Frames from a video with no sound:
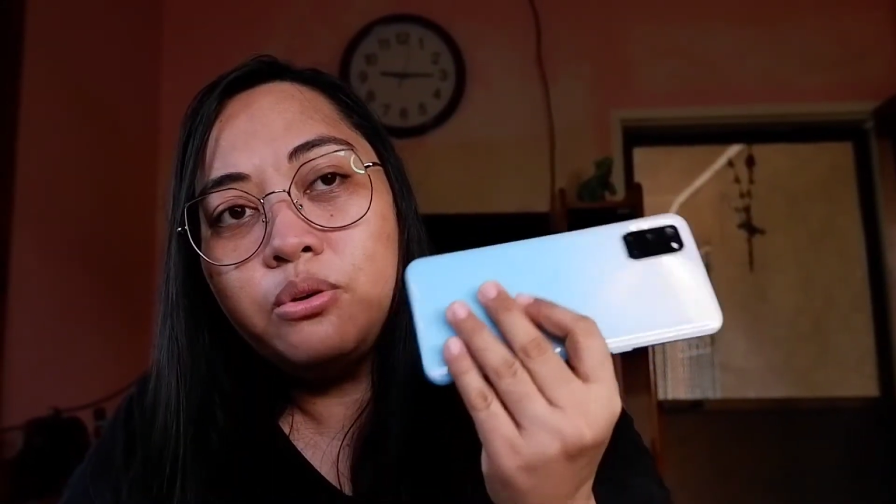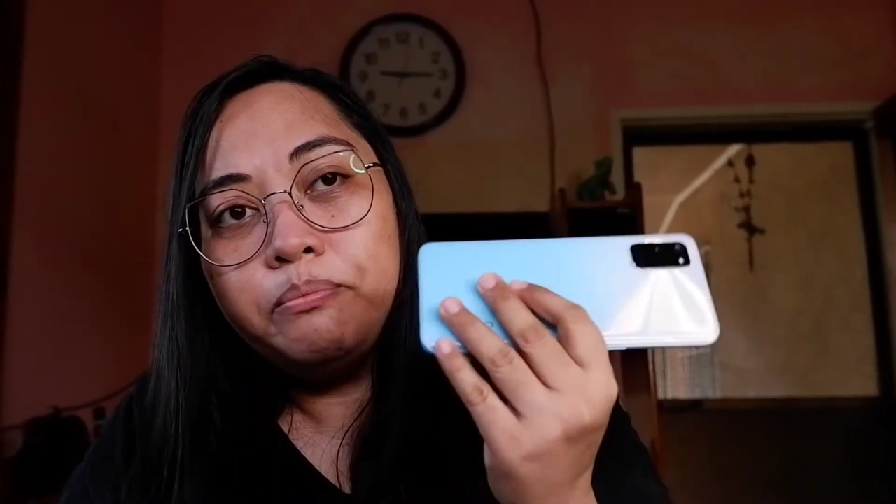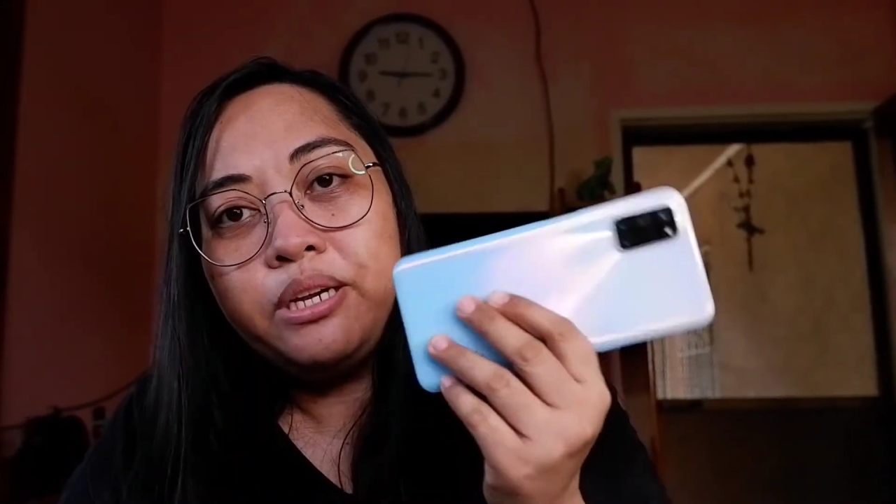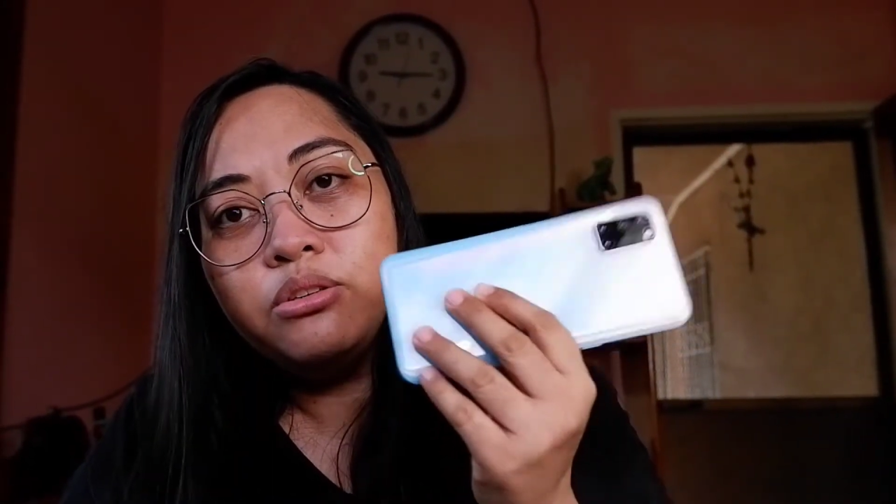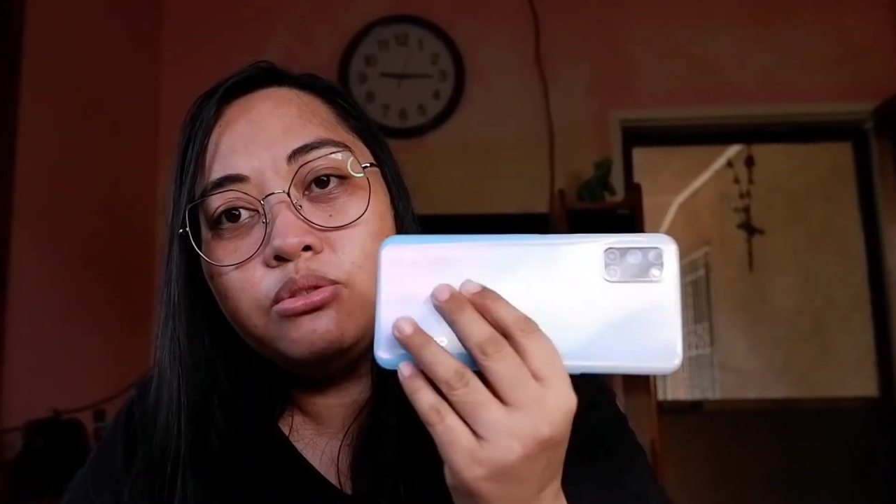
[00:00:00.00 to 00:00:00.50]

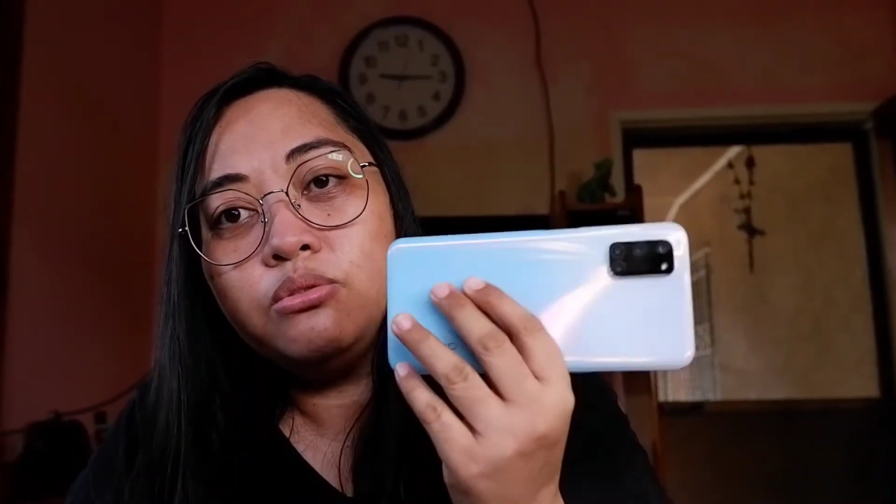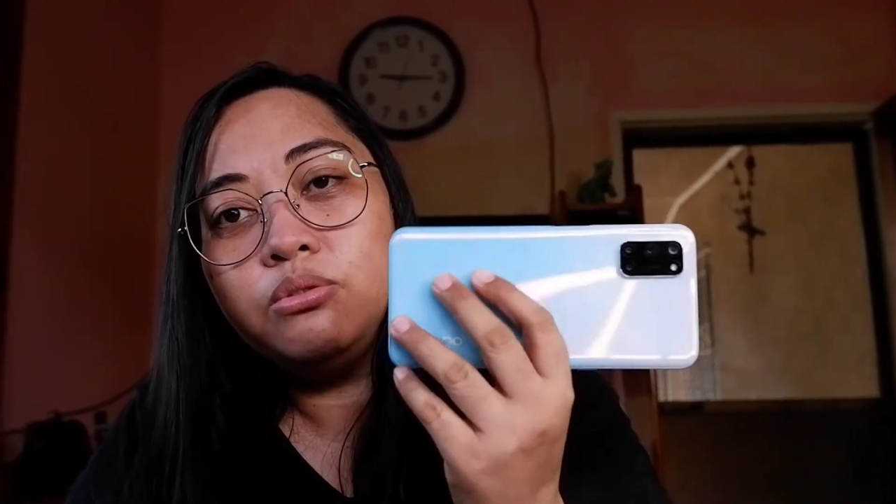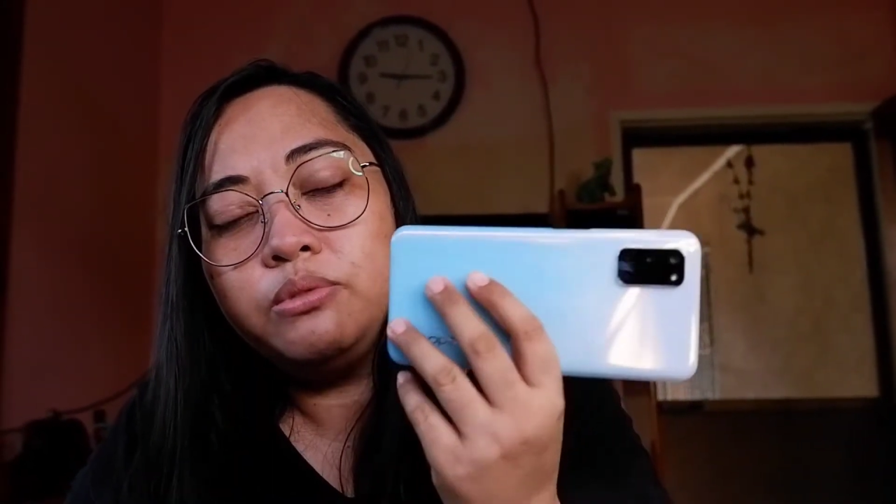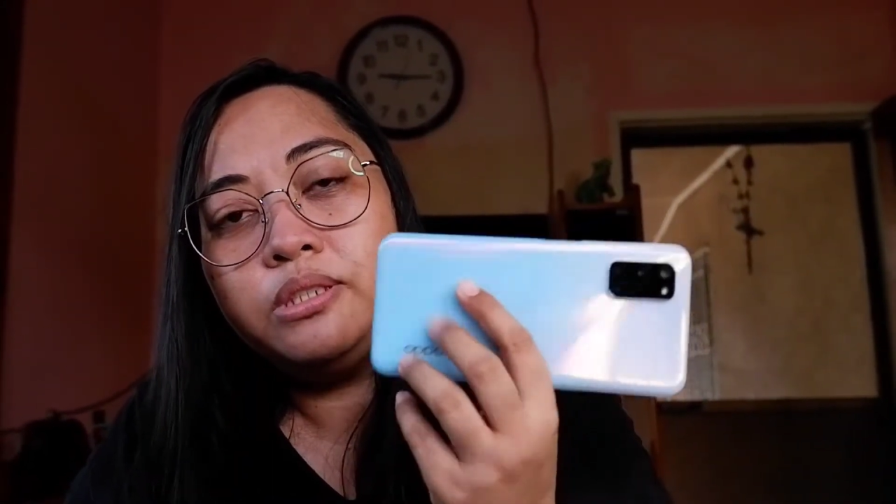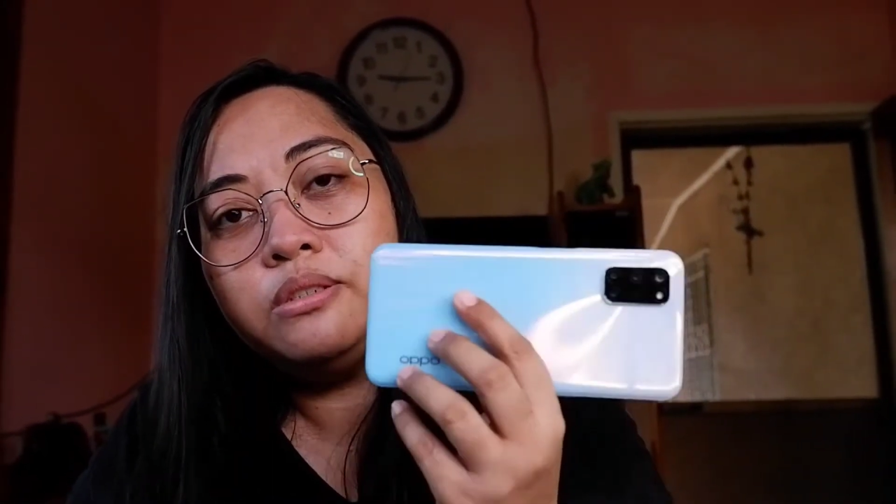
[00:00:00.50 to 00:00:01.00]
compared to
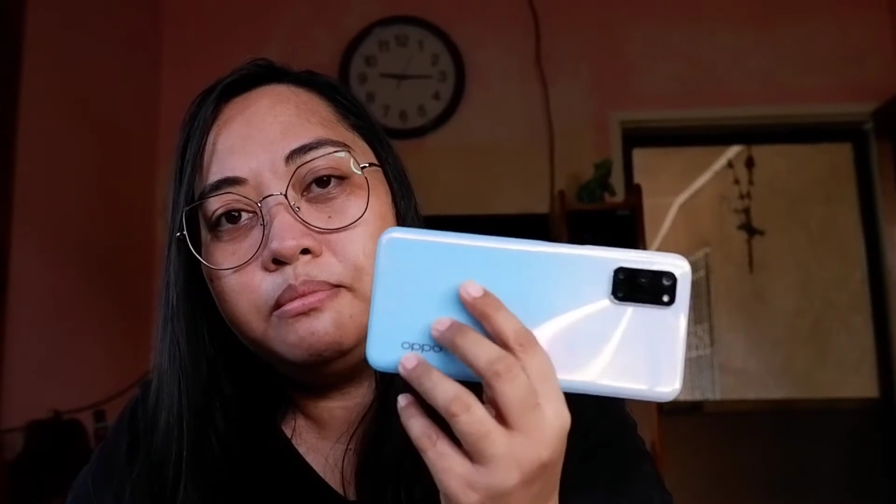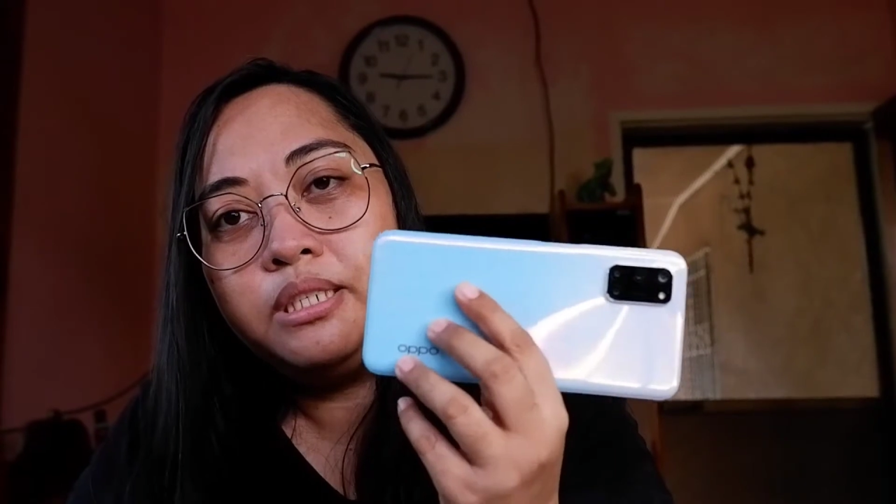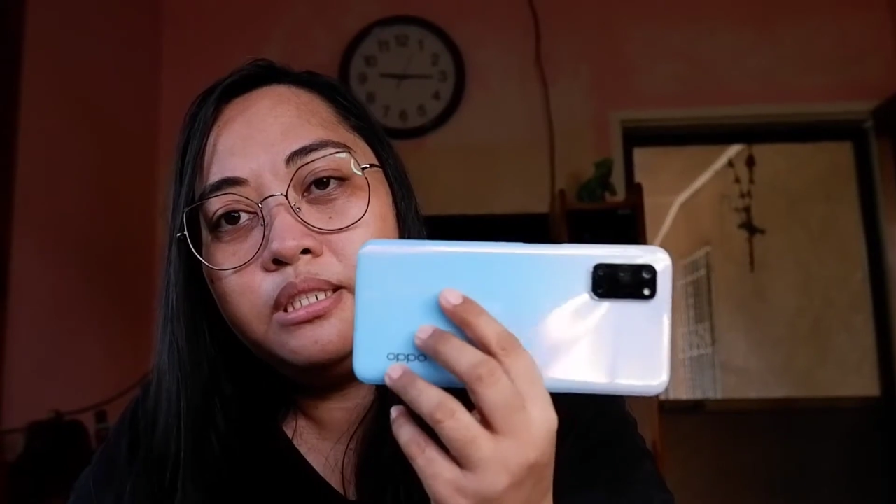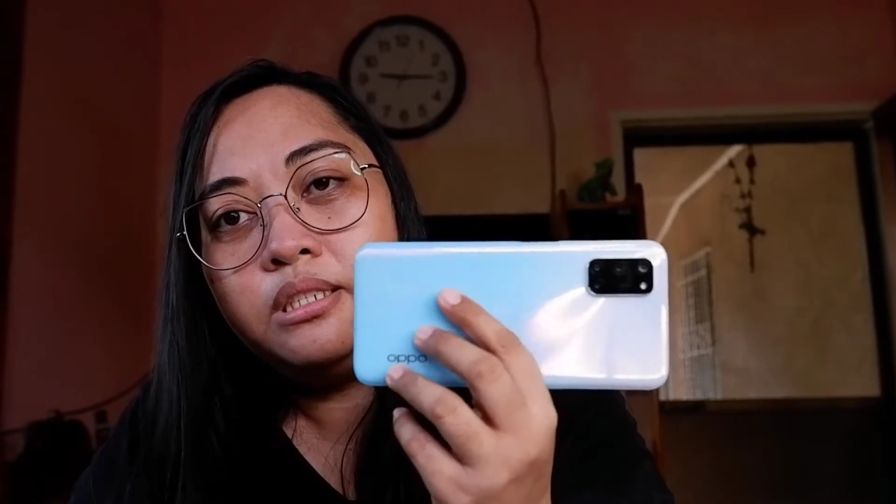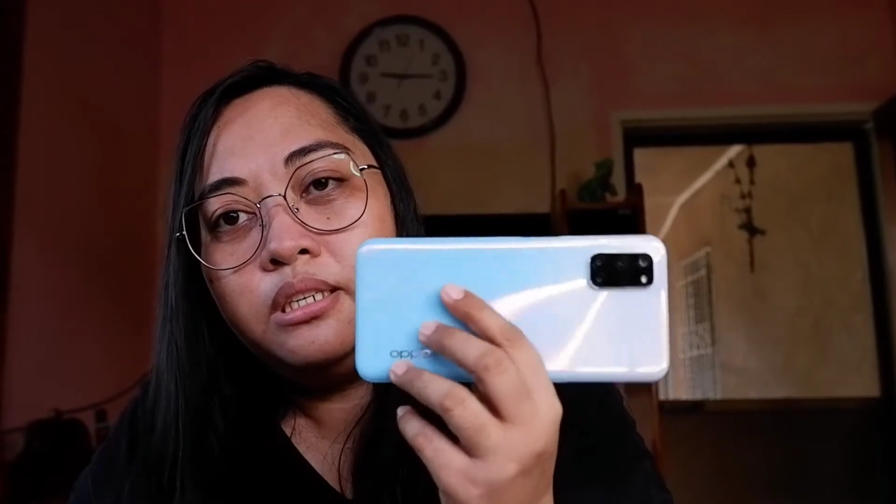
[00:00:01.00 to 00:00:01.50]
the
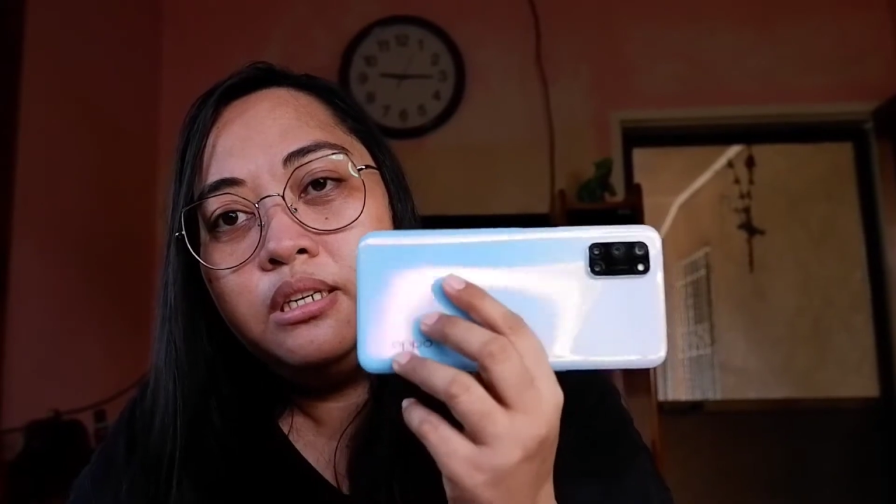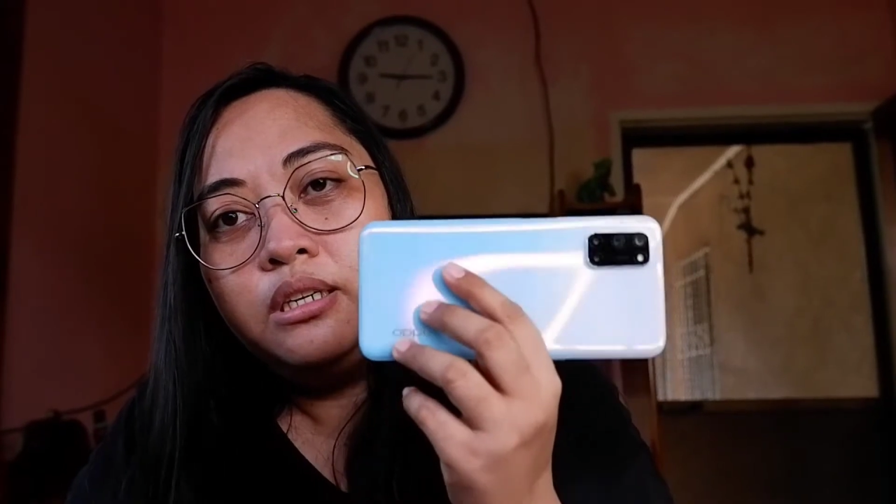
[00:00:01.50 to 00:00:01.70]
Realme